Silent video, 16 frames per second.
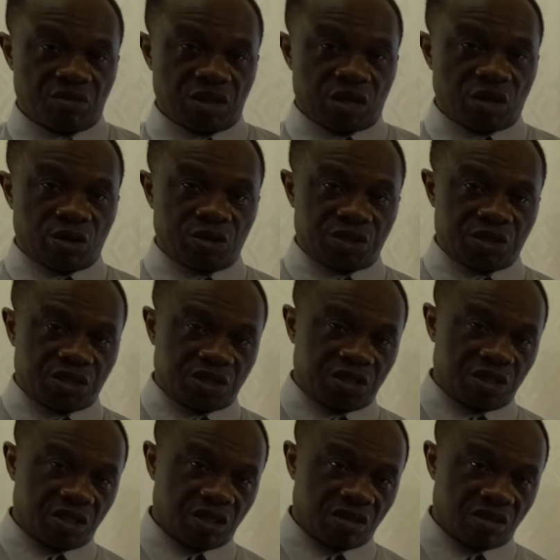
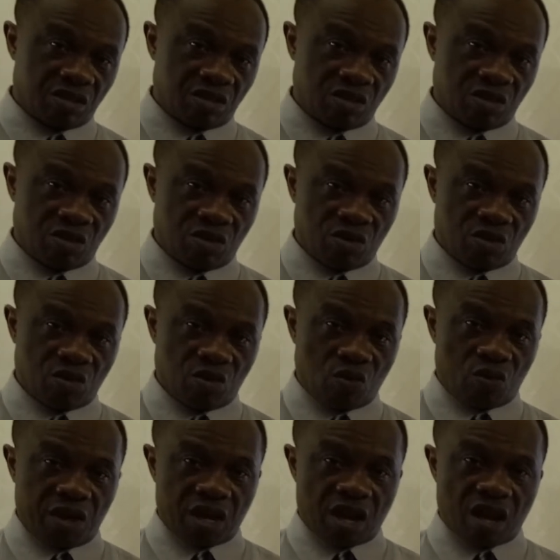because
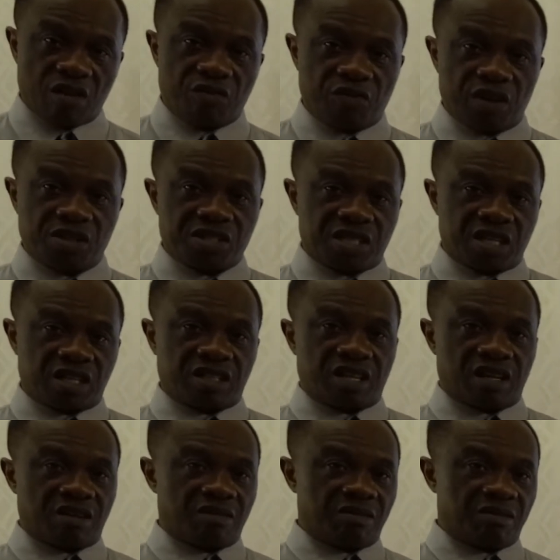we have a
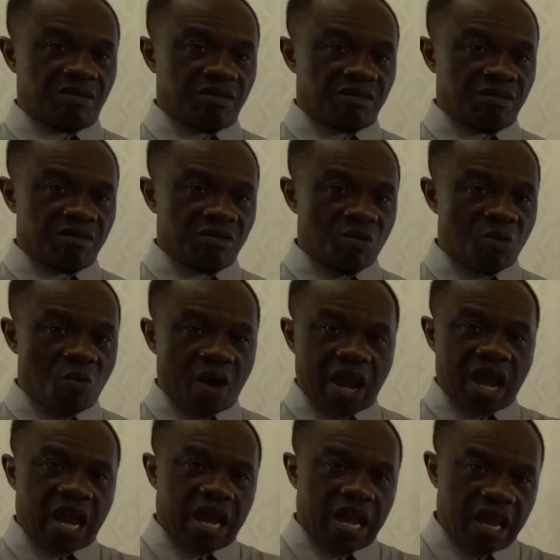certain
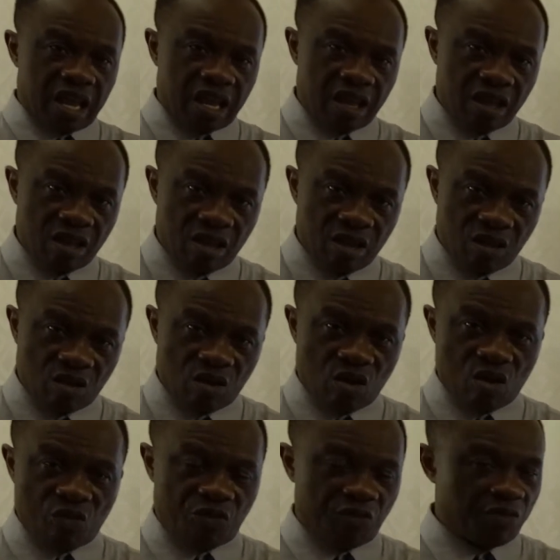way
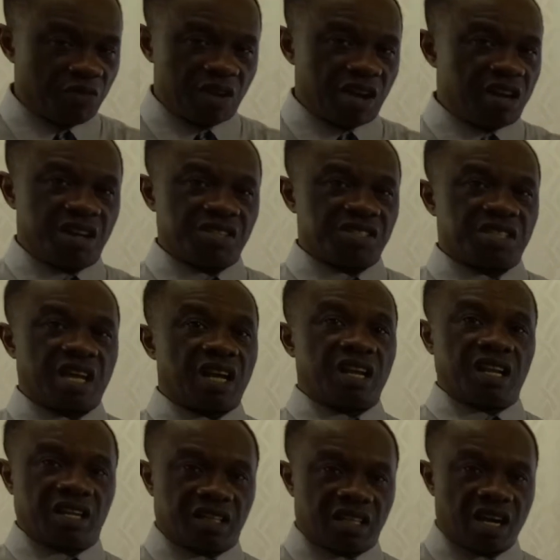of
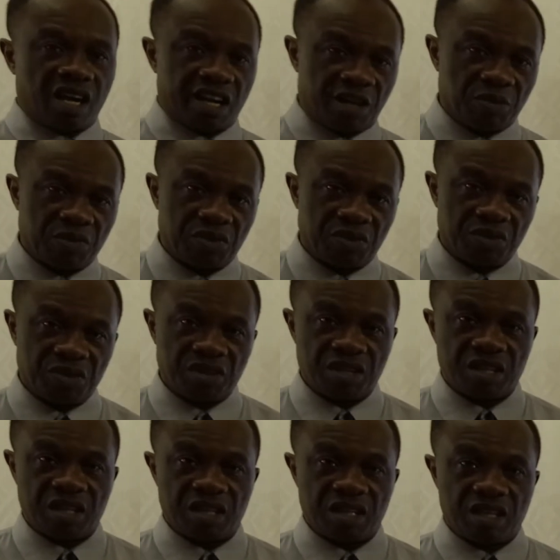understanding time.
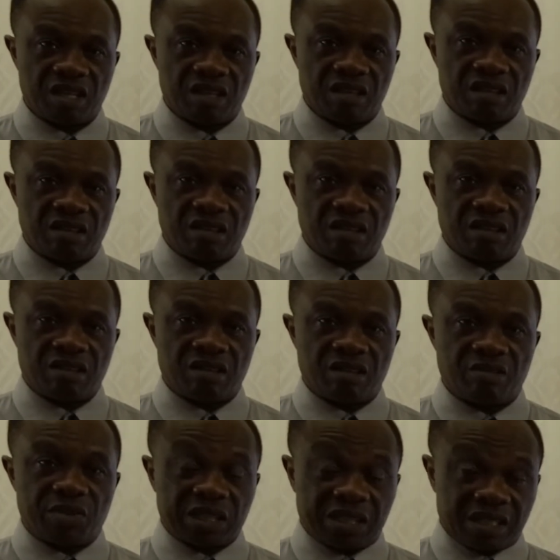
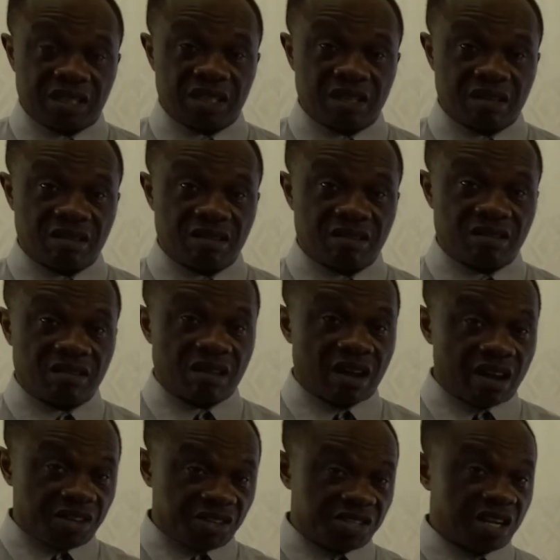But
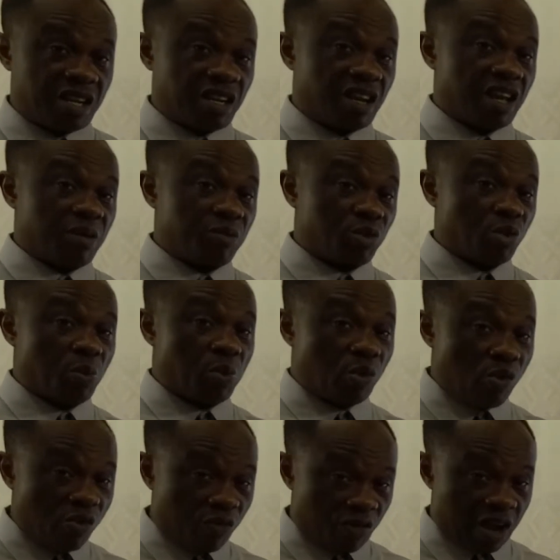Einstein came to
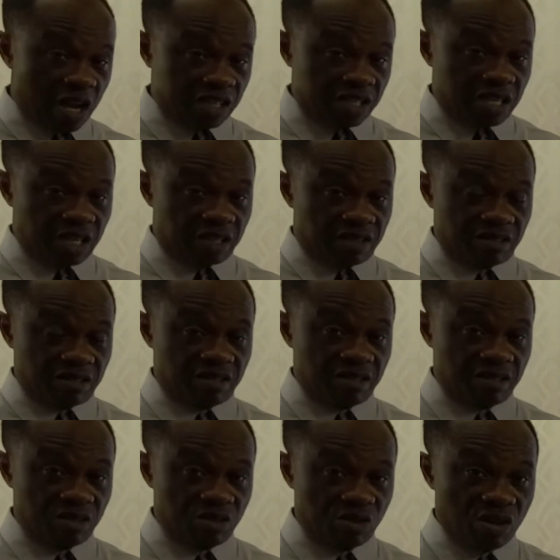prove us that
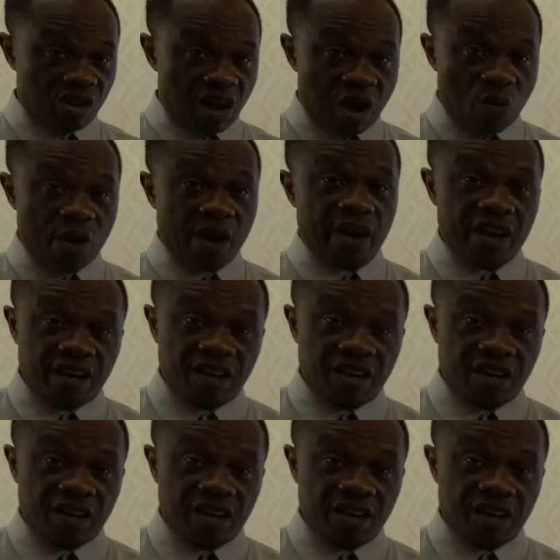our